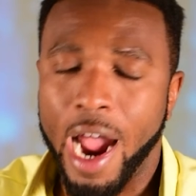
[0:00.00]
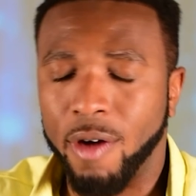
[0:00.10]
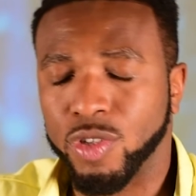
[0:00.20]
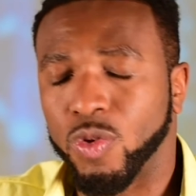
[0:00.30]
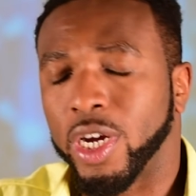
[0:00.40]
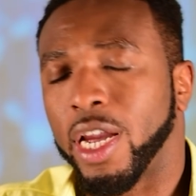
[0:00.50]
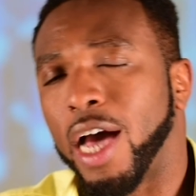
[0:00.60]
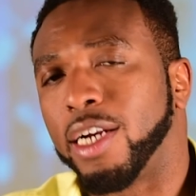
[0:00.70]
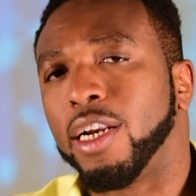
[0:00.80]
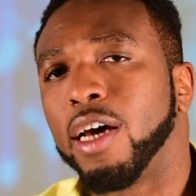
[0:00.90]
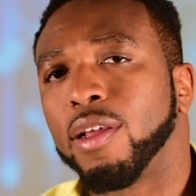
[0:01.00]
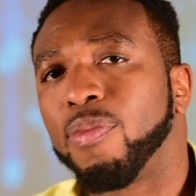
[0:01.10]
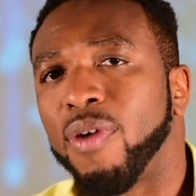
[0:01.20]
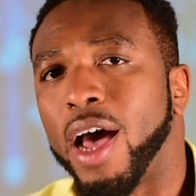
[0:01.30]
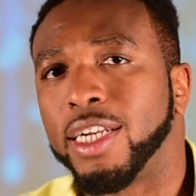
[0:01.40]
I was working on another
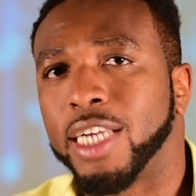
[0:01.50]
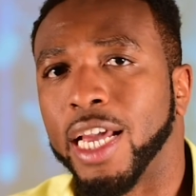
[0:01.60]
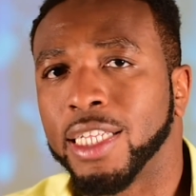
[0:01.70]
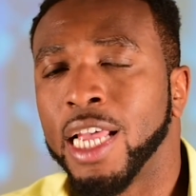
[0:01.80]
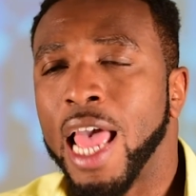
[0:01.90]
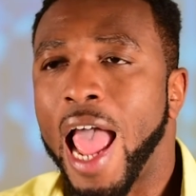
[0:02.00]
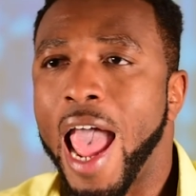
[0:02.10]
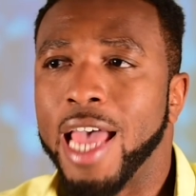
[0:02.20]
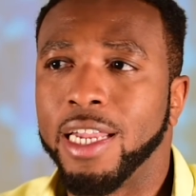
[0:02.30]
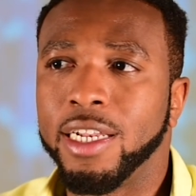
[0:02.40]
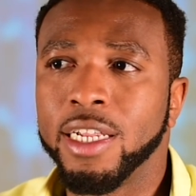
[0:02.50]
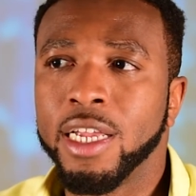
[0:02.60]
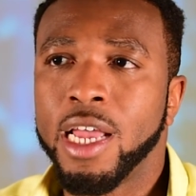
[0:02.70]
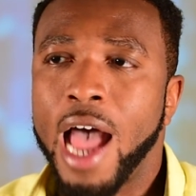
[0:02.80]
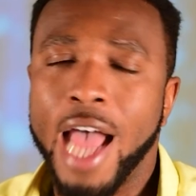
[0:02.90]
project, and
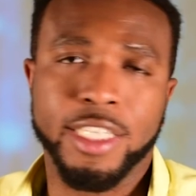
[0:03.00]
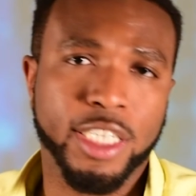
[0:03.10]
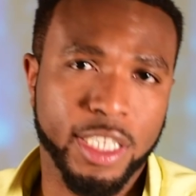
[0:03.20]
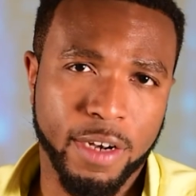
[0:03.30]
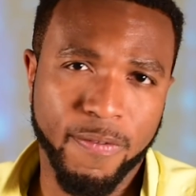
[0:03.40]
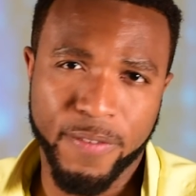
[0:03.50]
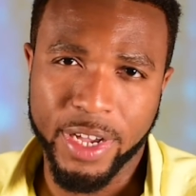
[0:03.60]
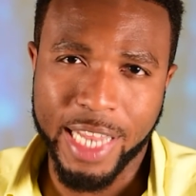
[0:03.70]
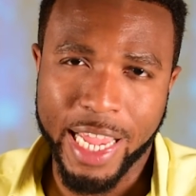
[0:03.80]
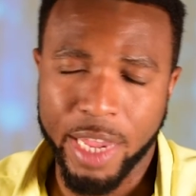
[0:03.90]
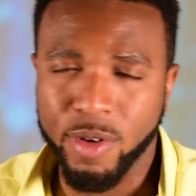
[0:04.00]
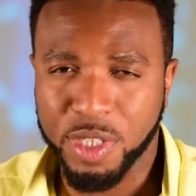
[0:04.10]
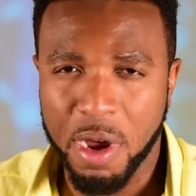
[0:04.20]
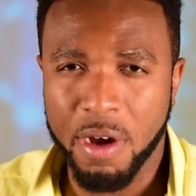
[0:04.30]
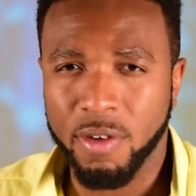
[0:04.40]
I just didn't feel like it
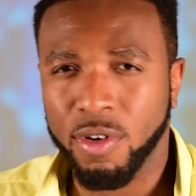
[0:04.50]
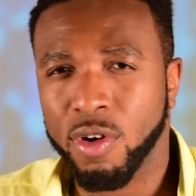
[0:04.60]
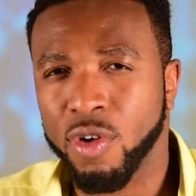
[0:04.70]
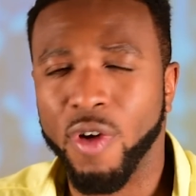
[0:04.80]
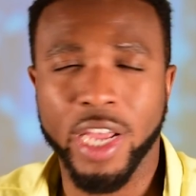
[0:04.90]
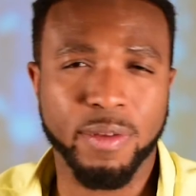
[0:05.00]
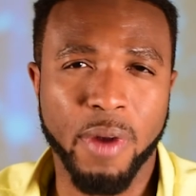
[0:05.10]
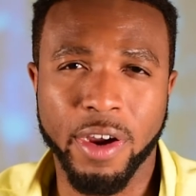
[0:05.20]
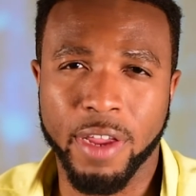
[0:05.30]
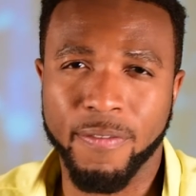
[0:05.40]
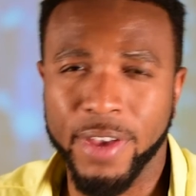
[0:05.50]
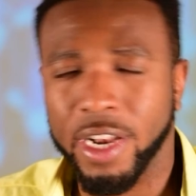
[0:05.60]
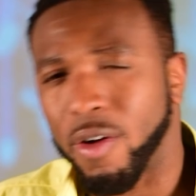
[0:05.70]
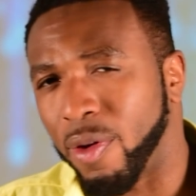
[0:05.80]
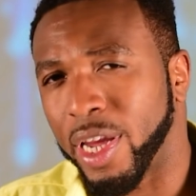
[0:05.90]
was a correct market fit
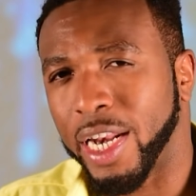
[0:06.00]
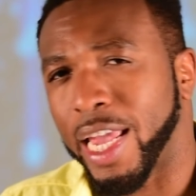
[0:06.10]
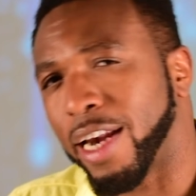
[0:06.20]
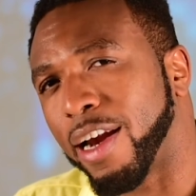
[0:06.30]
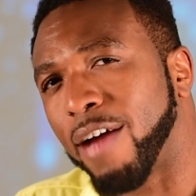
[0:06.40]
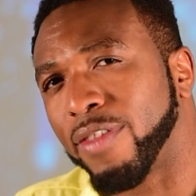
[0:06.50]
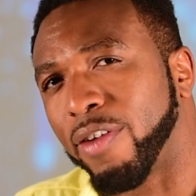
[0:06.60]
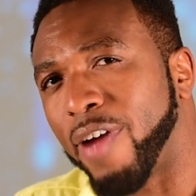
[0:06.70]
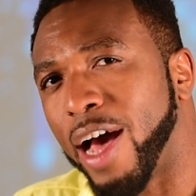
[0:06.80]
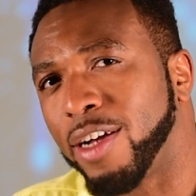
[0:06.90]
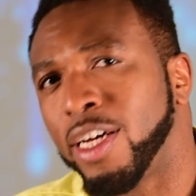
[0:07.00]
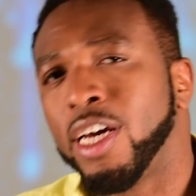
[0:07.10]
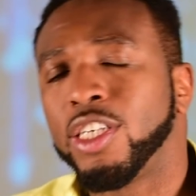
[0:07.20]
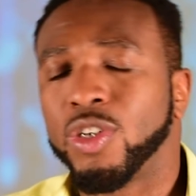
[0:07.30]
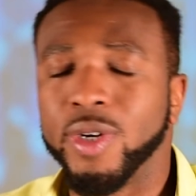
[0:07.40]
or we could get it off the ground,
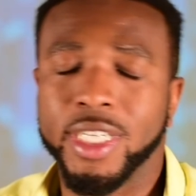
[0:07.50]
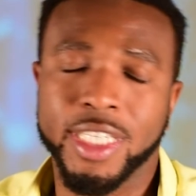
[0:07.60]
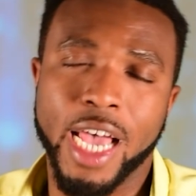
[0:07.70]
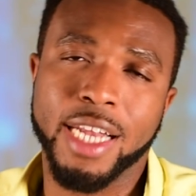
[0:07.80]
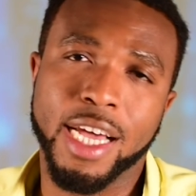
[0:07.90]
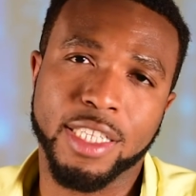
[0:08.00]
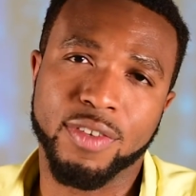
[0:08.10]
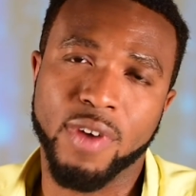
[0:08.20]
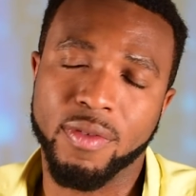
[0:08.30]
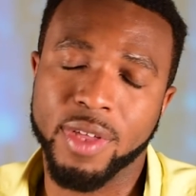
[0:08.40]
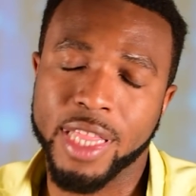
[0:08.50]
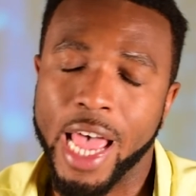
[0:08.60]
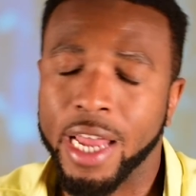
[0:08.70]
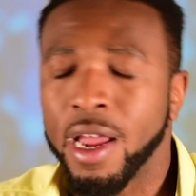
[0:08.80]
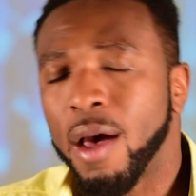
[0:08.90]
so we decided not to run with
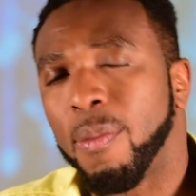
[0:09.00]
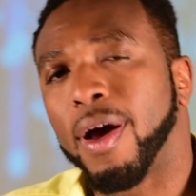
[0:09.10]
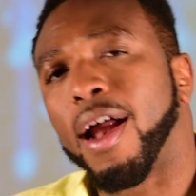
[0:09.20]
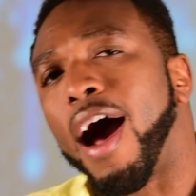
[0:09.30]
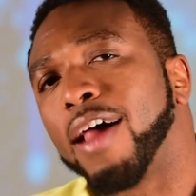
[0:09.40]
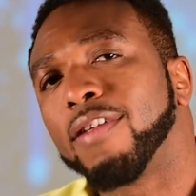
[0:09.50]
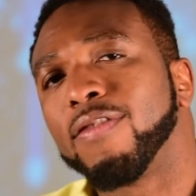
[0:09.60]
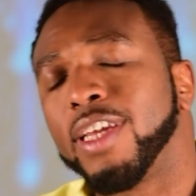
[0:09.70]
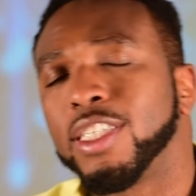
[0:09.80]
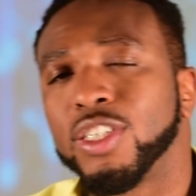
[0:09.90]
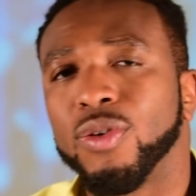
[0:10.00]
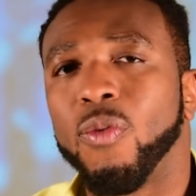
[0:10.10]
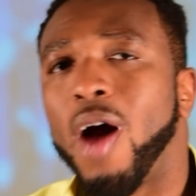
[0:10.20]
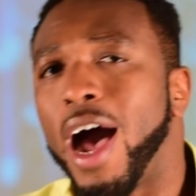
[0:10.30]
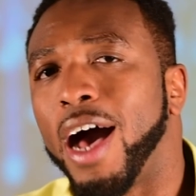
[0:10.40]
that. But all of this
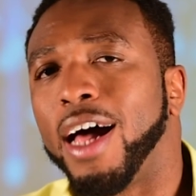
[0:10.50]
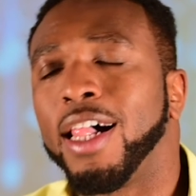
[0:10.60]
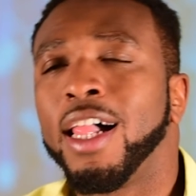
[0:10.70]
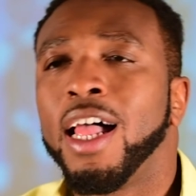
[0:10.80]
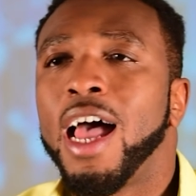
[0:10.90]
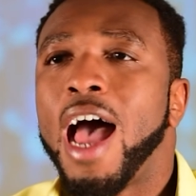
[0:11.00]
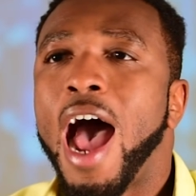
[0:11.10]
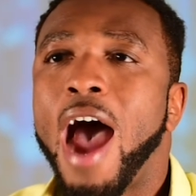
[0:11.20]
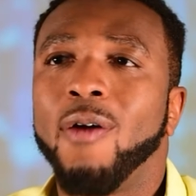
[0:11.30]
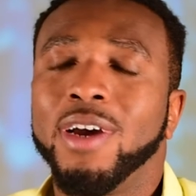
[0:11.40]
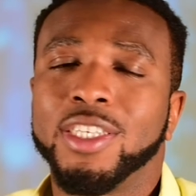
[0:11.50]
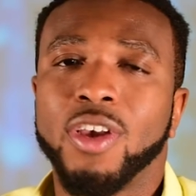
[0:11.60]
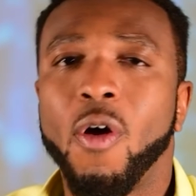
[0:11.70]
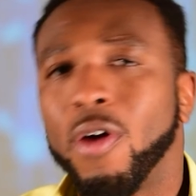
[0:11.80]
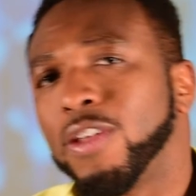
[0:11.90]
while, I was
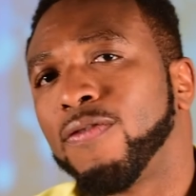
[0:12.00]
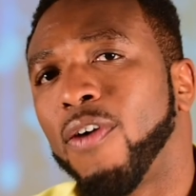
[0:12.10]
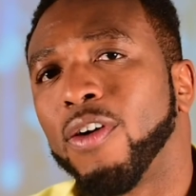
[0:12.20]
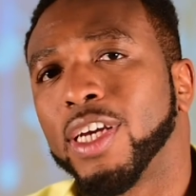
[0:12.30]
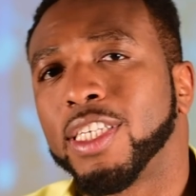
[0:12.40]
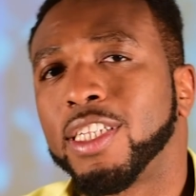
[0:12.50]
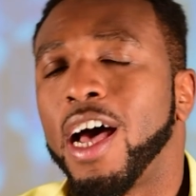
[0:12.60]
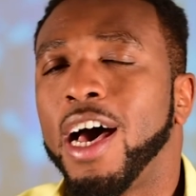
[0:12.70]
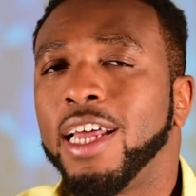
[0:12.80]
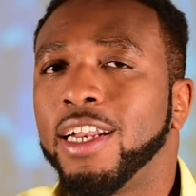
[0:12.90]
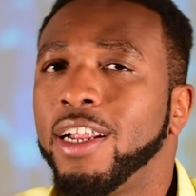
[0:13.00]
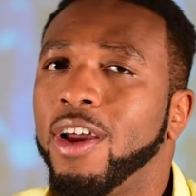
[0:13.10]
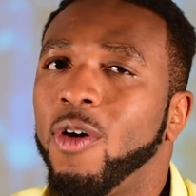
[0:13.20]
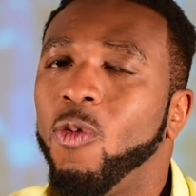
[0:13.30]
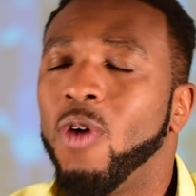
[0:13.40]
always focused on
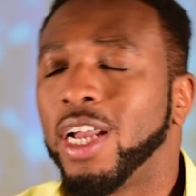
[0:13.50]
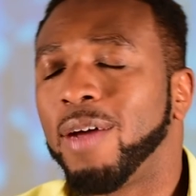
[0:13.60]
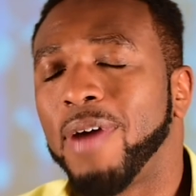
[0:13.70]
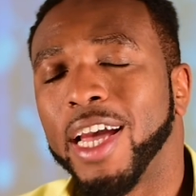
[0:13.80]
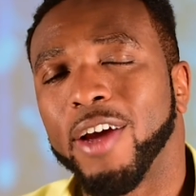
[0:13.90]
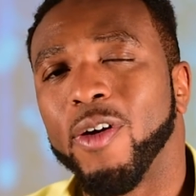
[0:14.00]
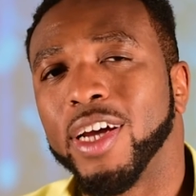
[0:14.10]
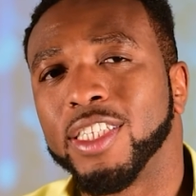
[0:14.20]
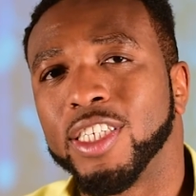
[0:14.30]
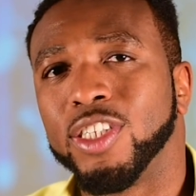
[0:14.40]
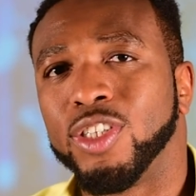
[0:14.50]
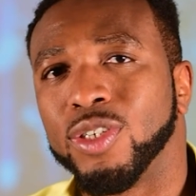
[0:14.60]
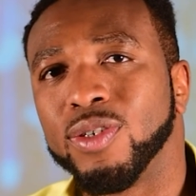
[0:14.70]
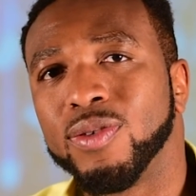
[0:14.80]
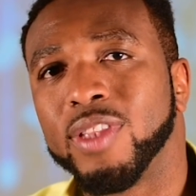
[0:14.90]
what am I going to
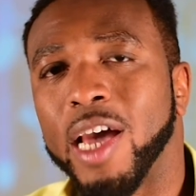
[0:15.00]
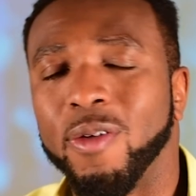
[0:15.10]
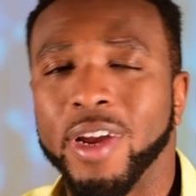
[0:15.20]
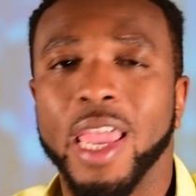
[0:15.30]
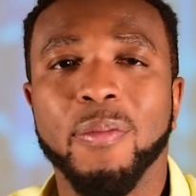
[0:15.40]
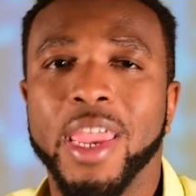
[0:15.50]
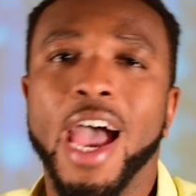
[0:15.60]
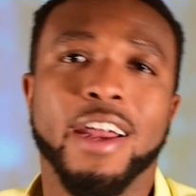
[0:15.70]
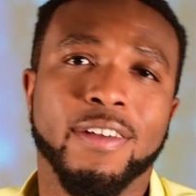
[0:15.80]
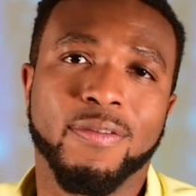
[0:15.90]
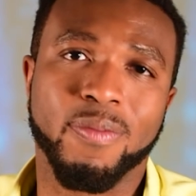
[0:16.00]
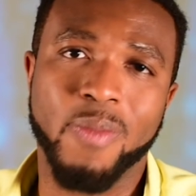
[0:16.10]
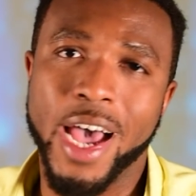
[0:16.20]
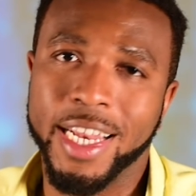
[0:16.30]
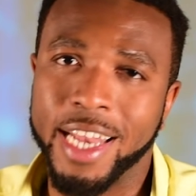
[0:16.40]
do that will get me out of
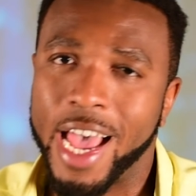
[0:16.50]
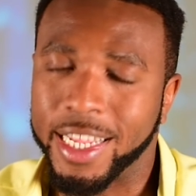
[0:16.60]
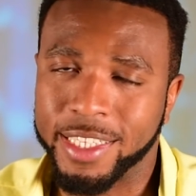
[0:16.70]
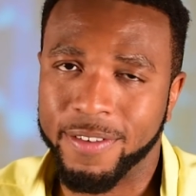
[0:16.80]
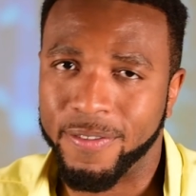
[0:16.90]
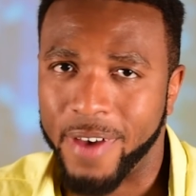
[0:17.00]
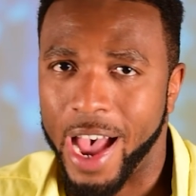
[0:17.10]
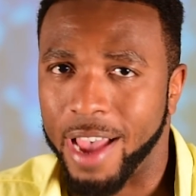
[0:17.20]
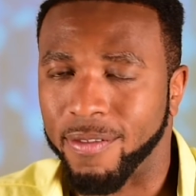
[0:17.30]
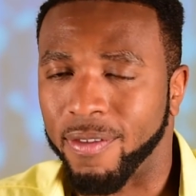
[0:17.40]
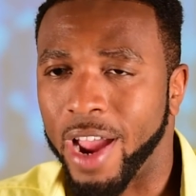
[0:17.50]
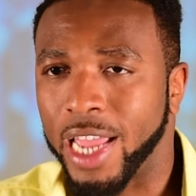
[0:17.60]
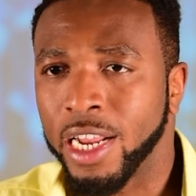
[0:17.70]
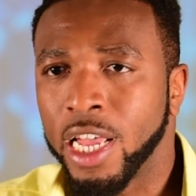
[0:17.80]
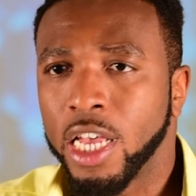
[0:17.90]
my 9 to 5,
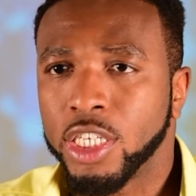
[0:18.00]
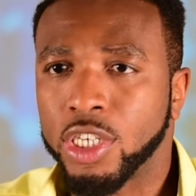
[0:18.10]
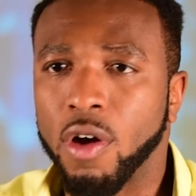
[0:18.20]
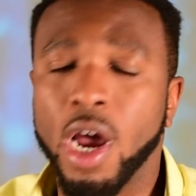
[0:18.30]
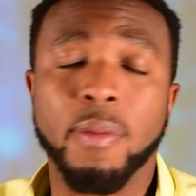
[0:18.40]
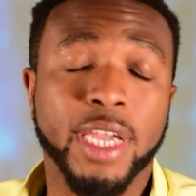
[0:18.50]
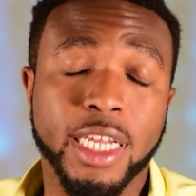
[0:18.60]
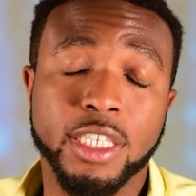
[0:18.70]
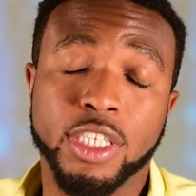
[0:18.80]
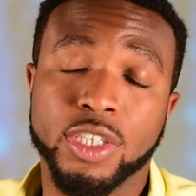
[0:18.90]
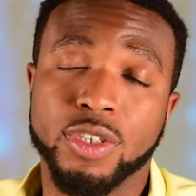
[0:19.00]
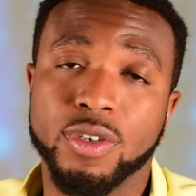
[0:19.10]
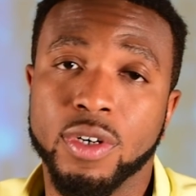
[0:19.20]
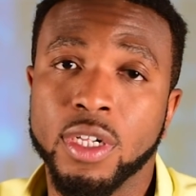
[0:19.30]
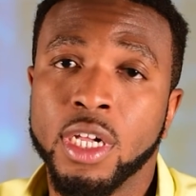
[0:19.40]
right? So coming into
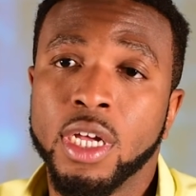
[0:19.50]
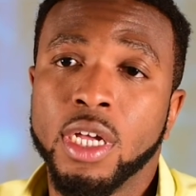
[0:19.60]
school,